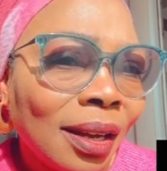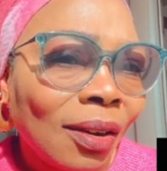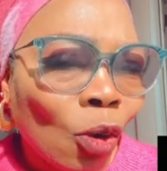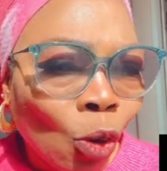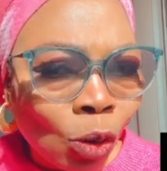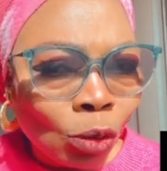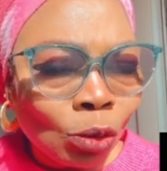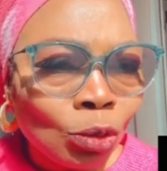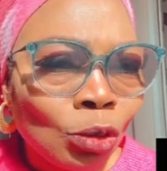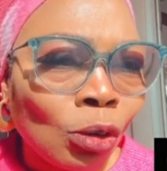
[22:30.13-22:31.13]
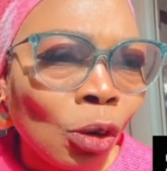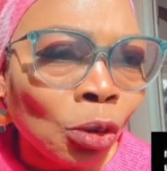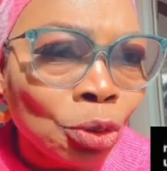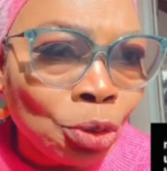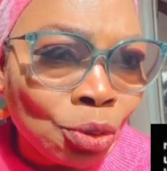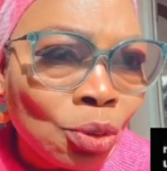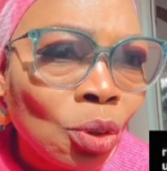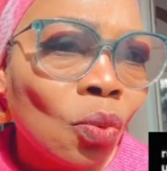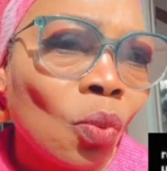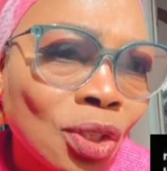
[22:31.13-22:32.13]
or undo
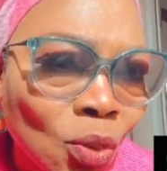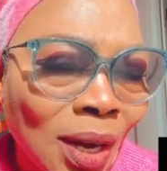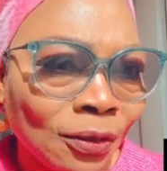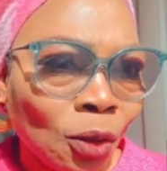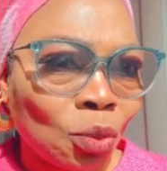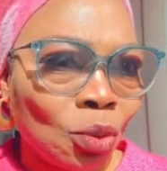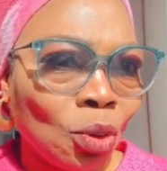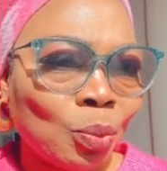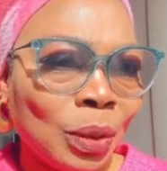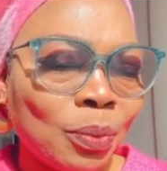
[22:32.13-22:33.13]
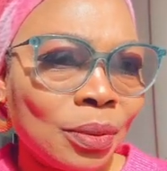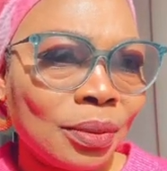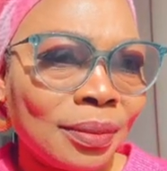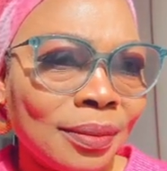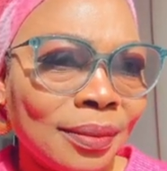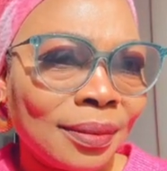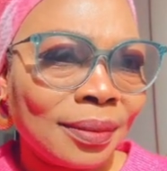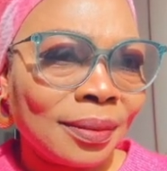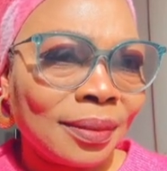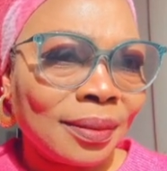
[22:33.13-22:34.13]
what you have done to those people?
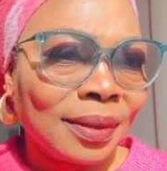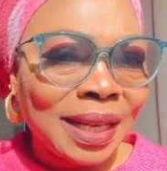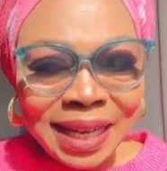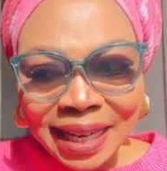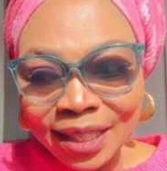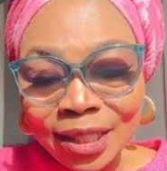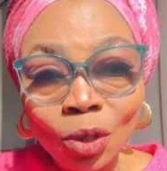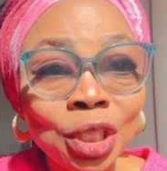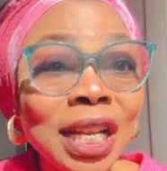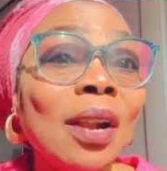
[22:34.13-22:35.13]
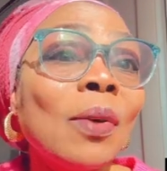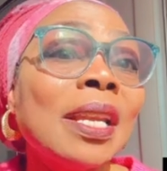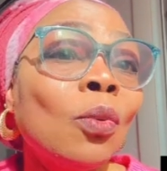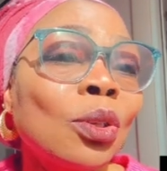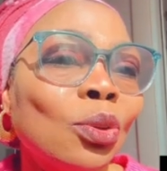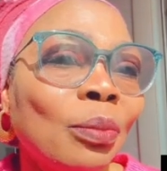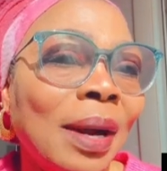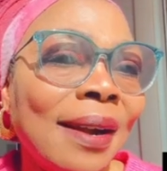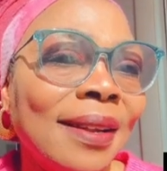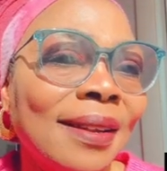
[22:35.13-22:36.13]
His own child, when he was to
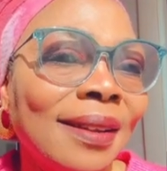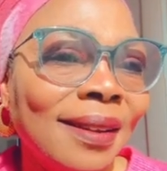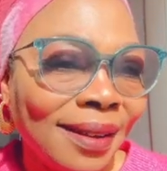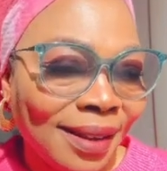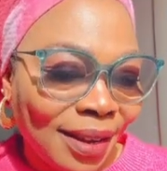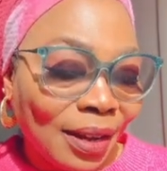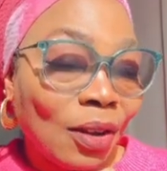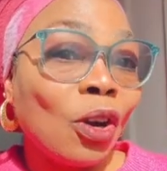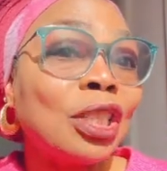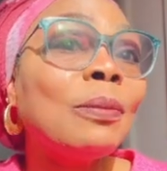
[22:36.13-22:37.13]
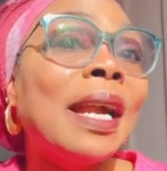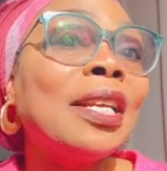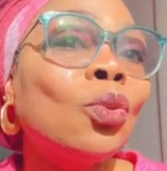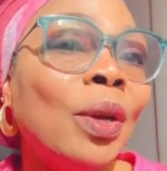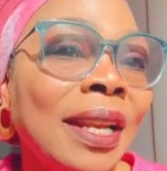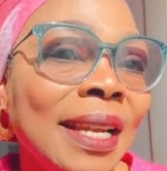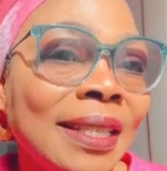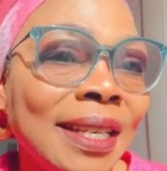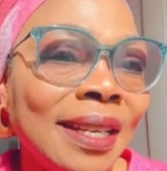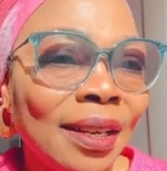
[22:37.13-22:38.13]
marry, got married to a
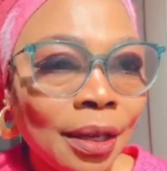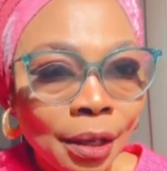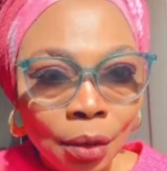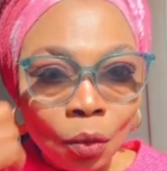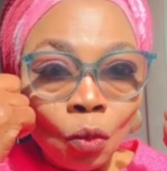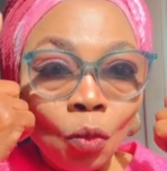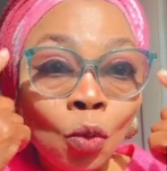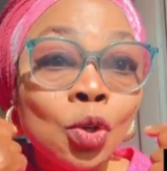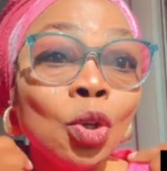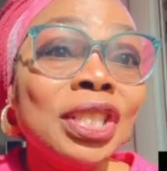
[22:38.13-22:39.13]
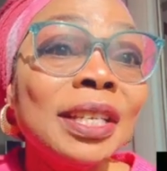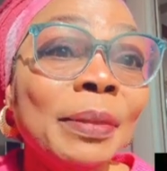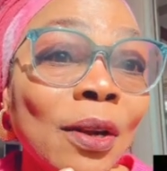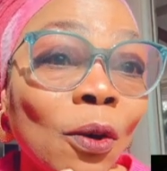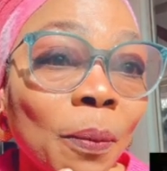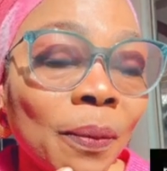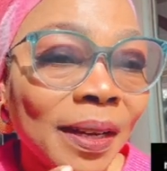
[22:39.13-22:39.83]
lady who used makeup.